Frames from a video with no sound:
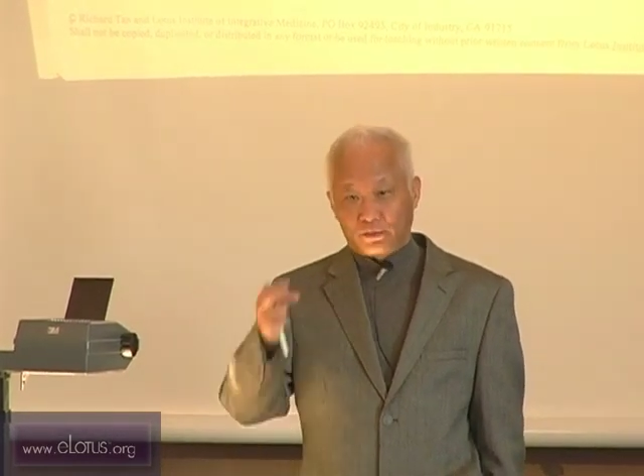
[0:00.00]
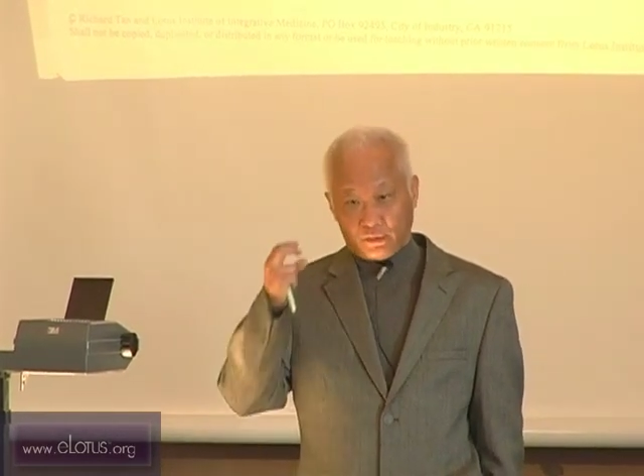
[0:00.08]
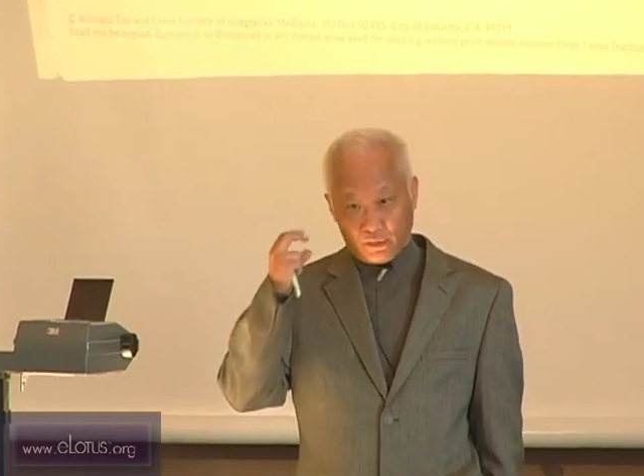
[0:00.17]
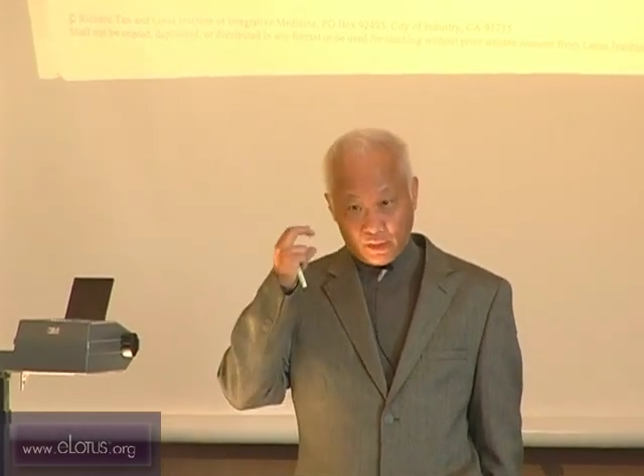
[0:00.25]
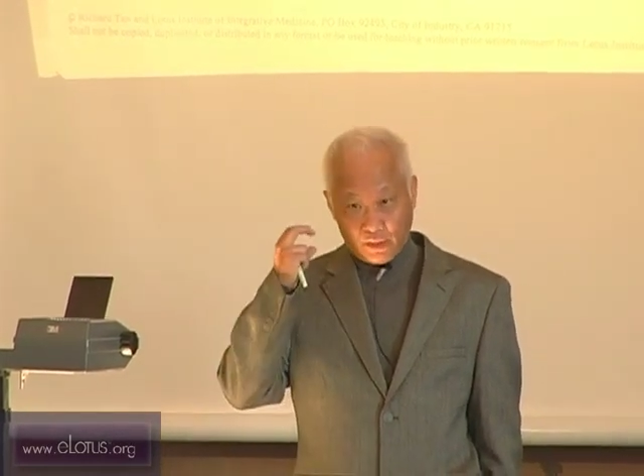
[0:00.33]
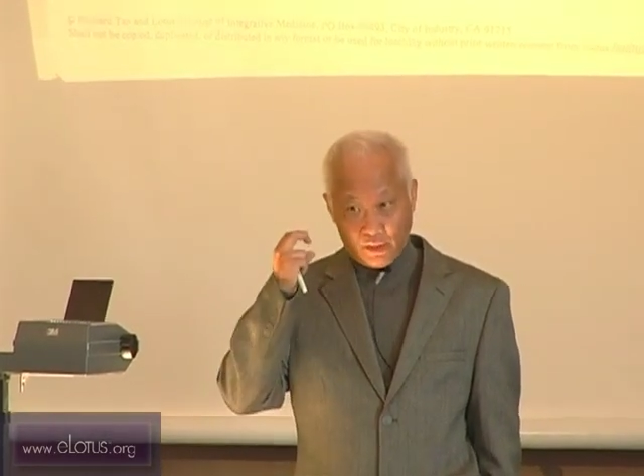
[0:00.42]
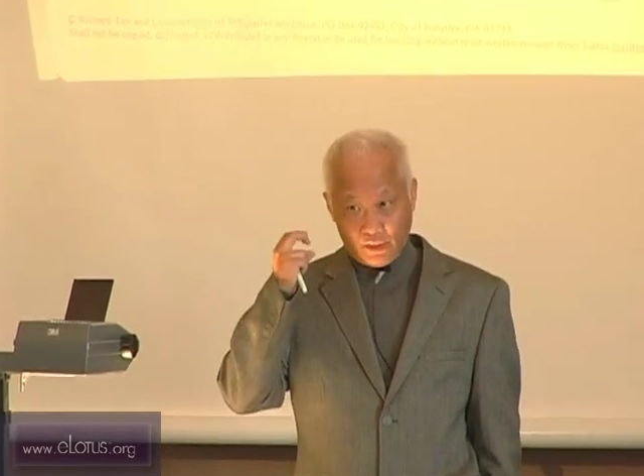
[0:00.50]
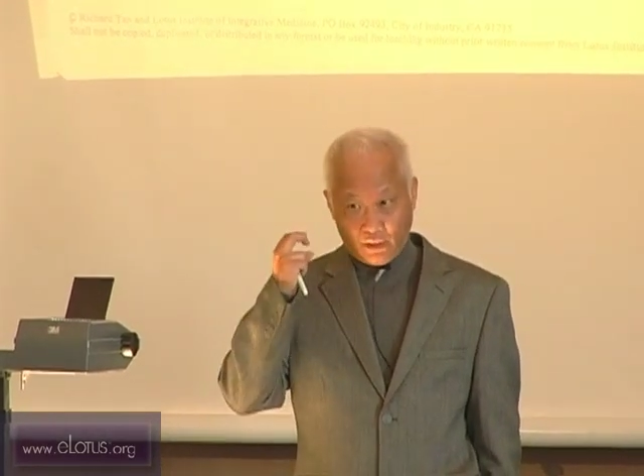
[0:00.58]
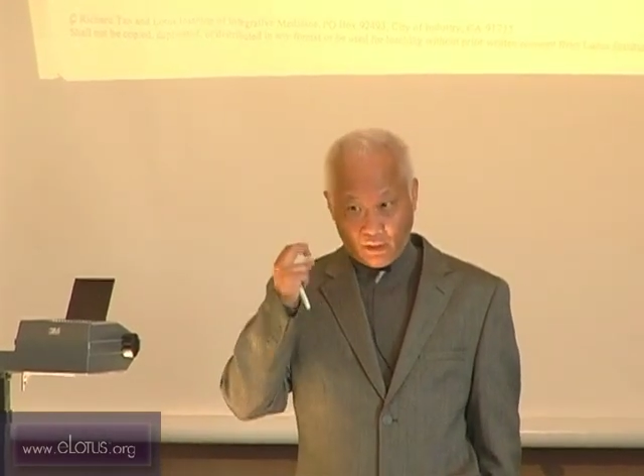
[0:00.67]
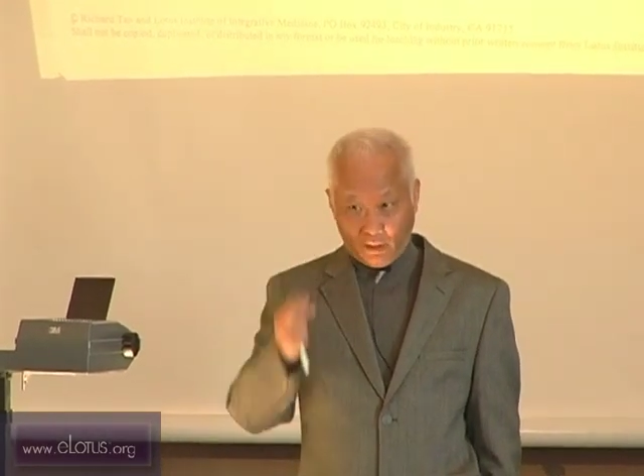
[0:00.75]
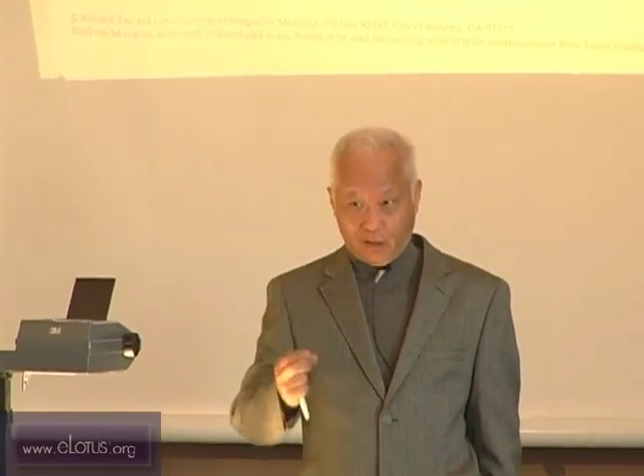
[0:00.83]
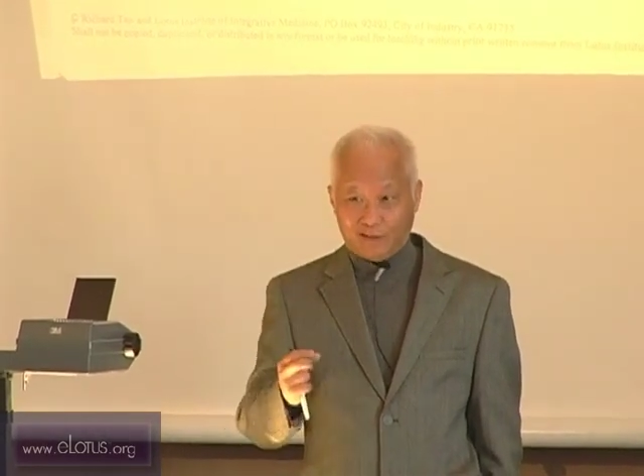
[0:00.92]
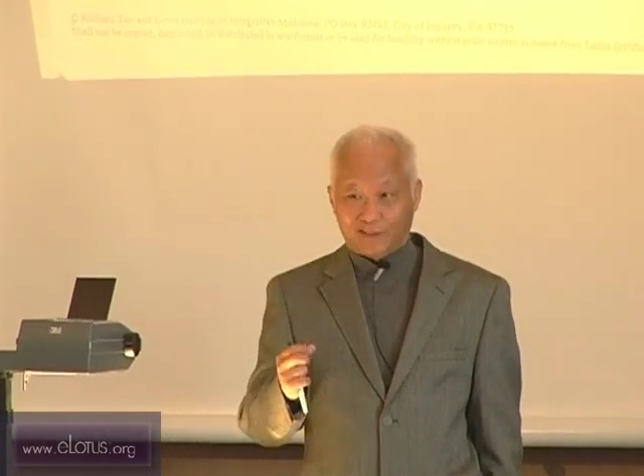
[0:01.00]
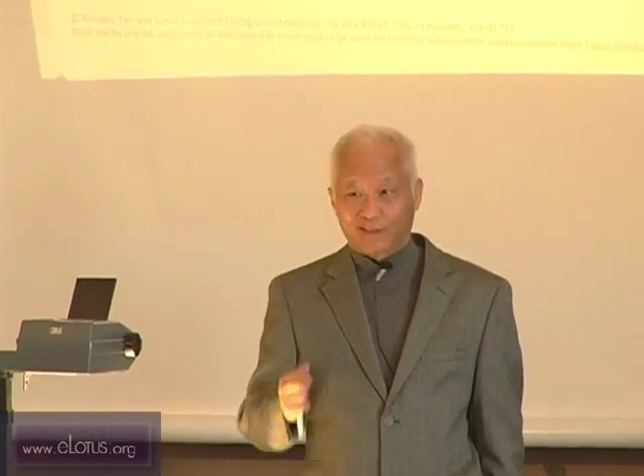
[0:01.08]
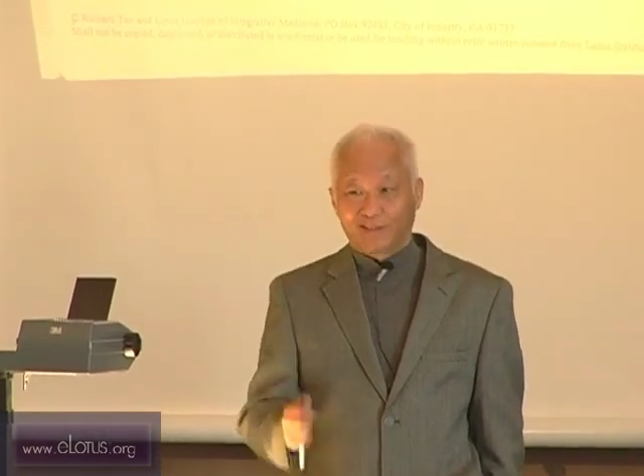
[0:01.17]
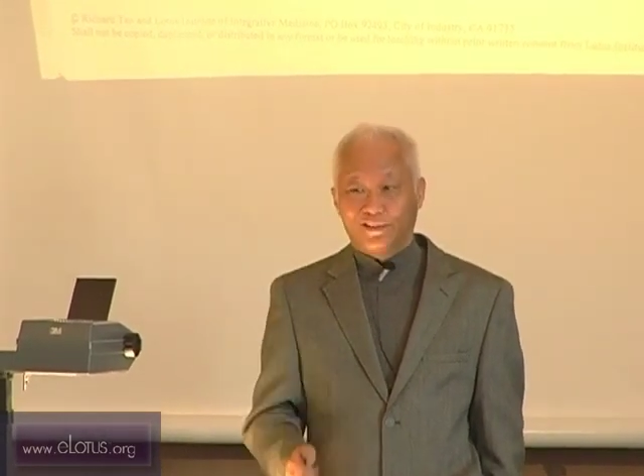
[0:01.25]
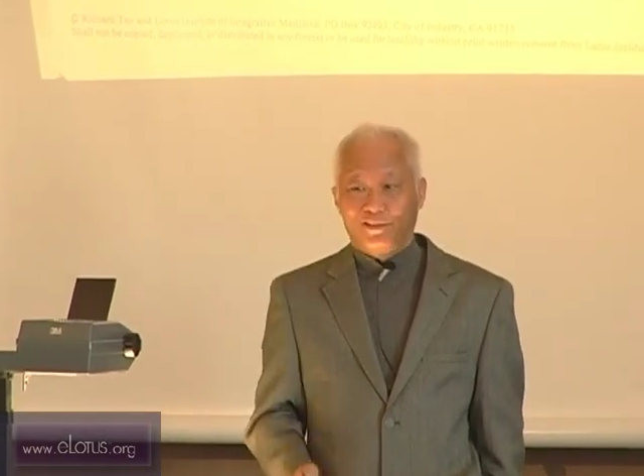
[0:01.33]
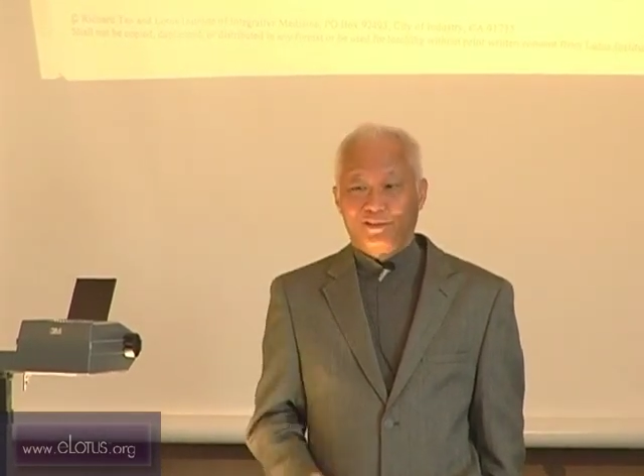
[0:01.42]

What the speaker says: the head.